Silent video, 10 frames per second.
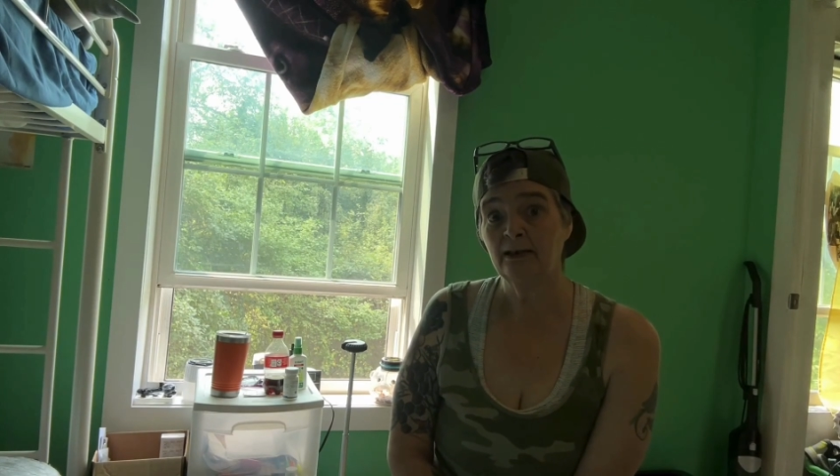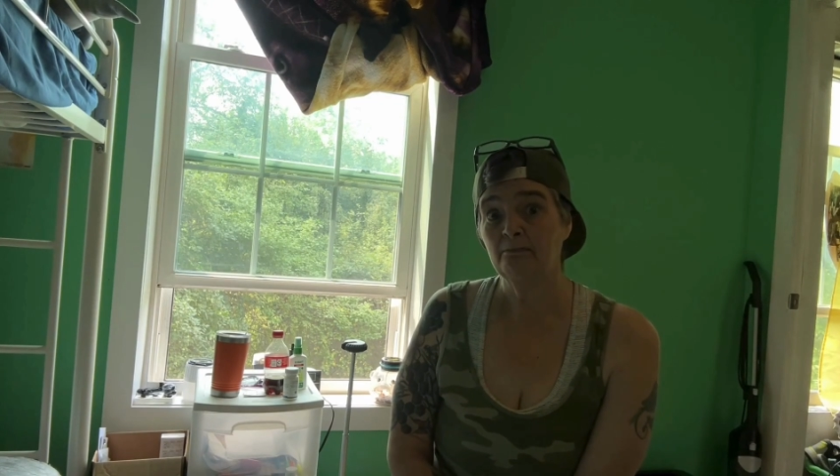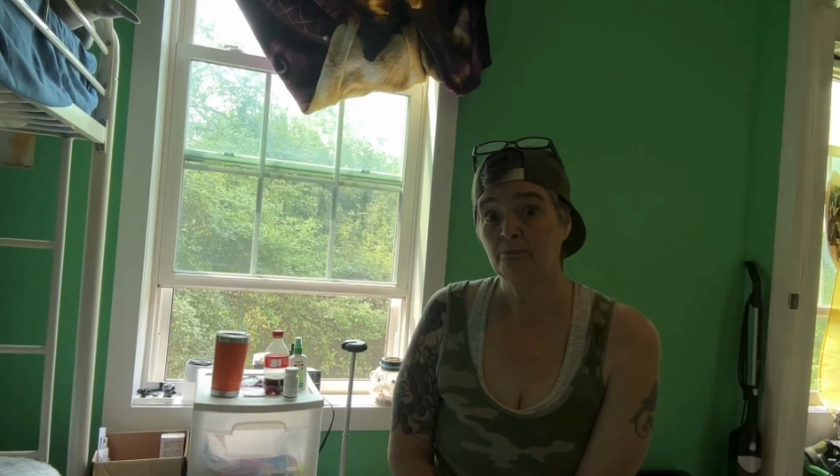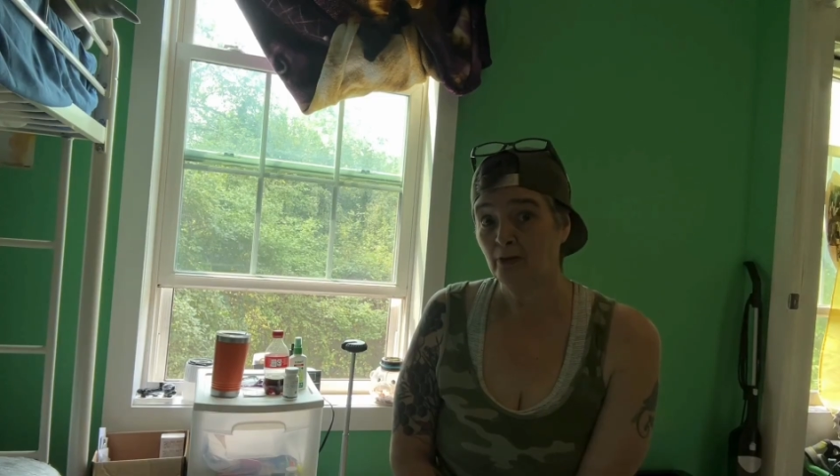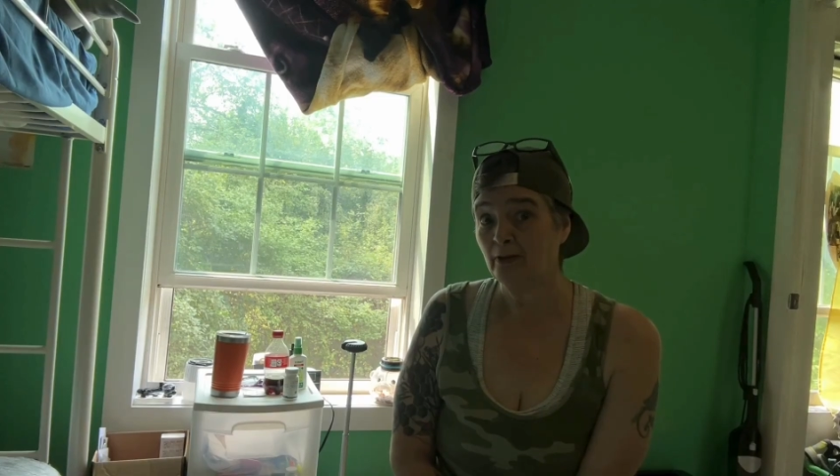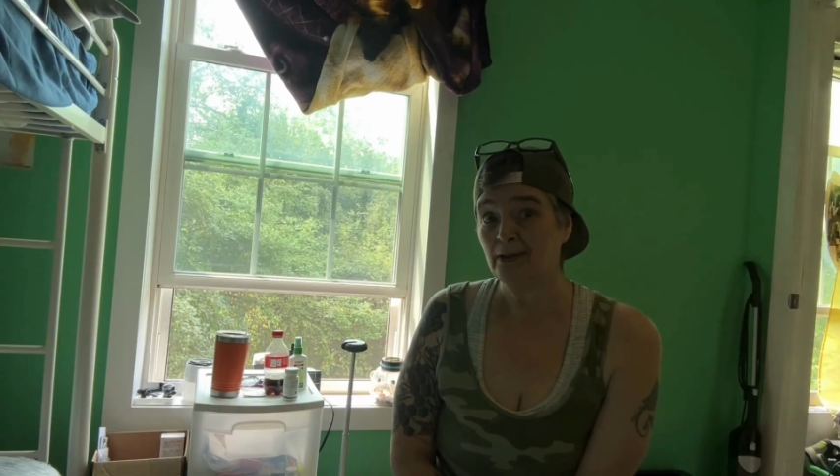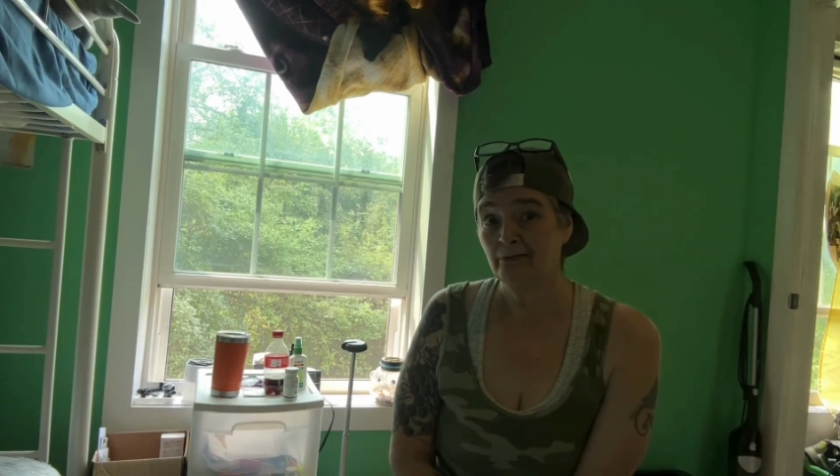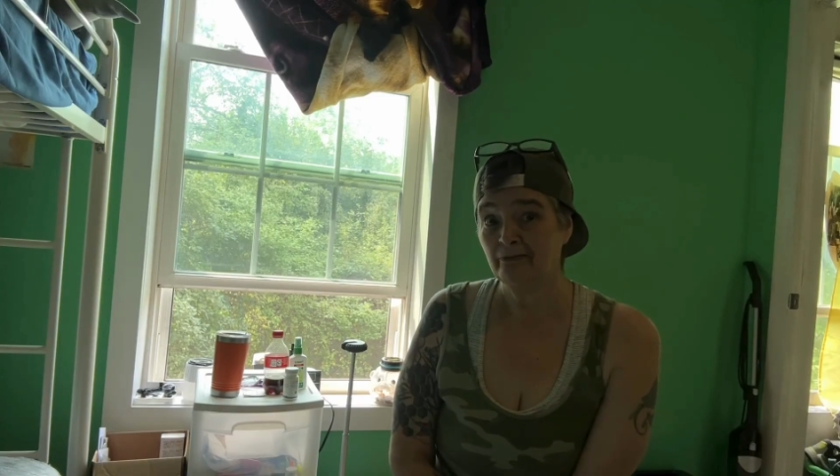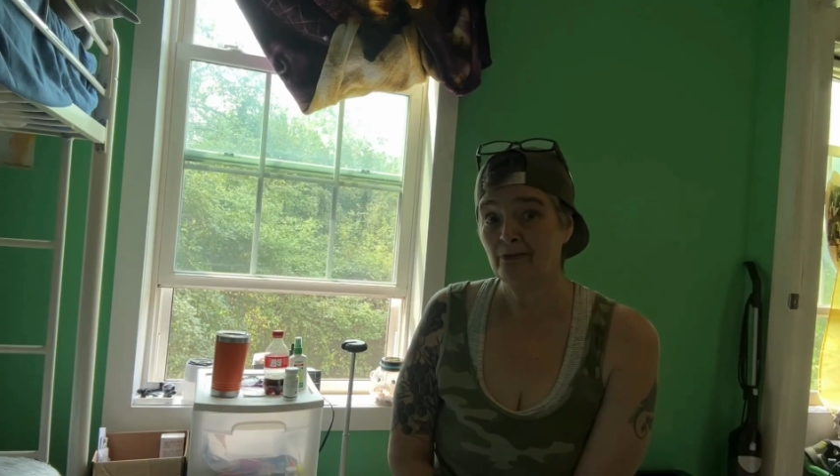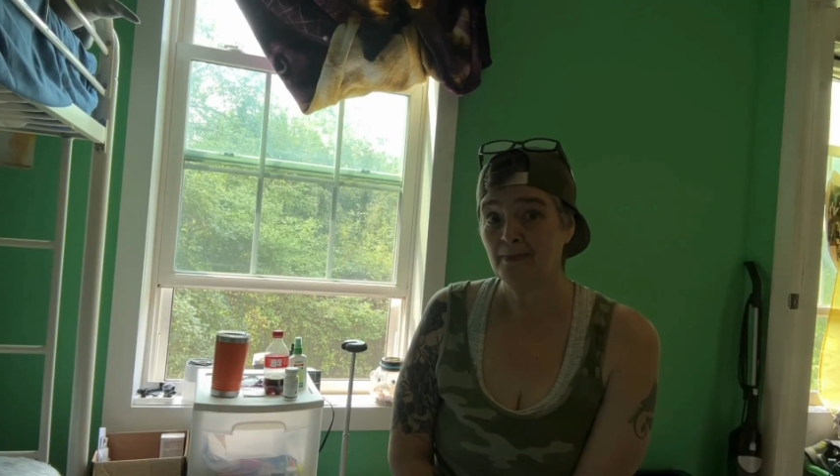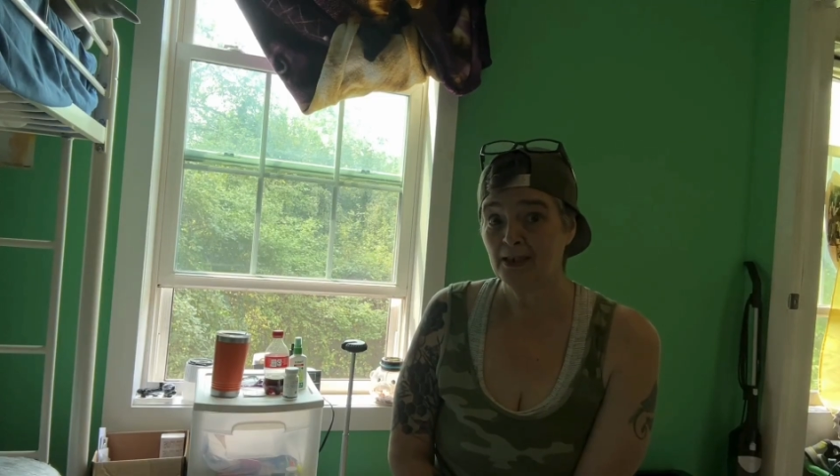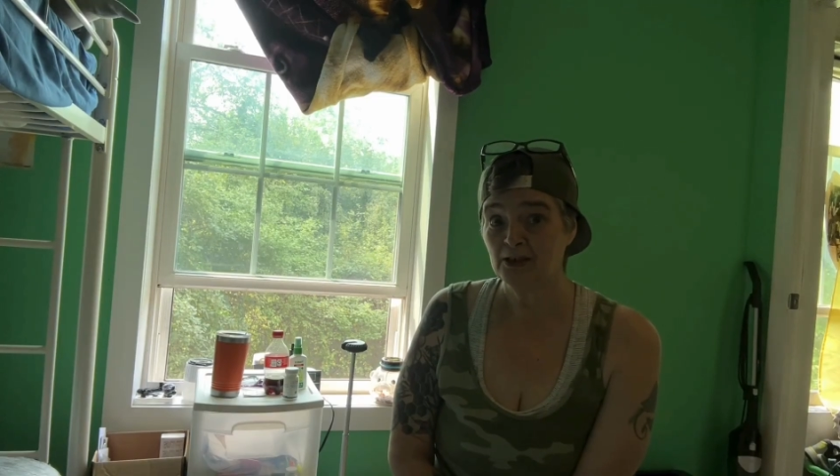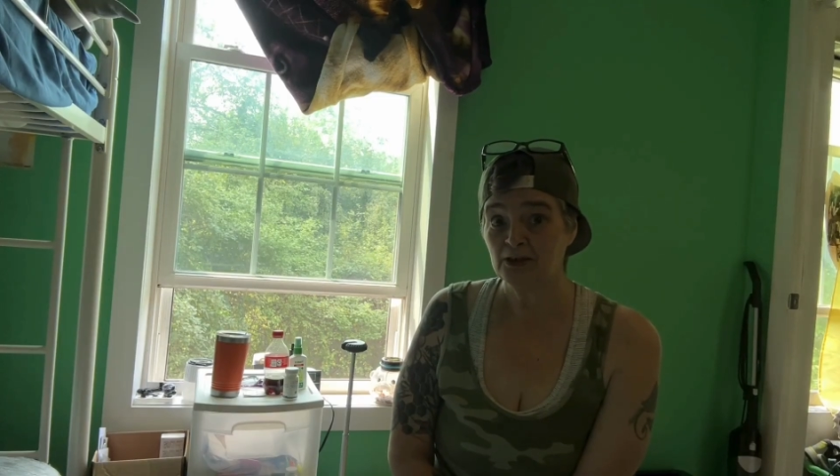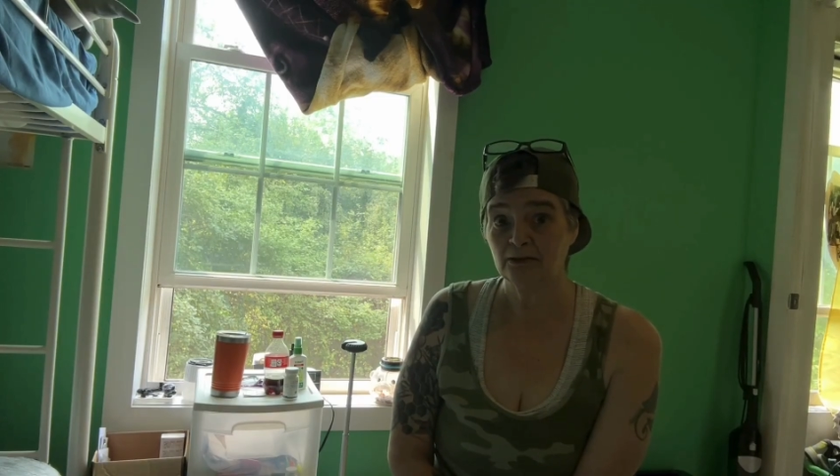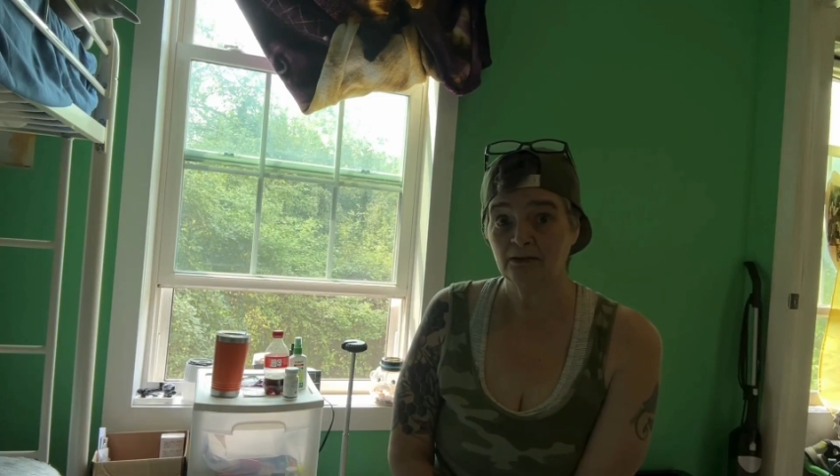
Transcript: important information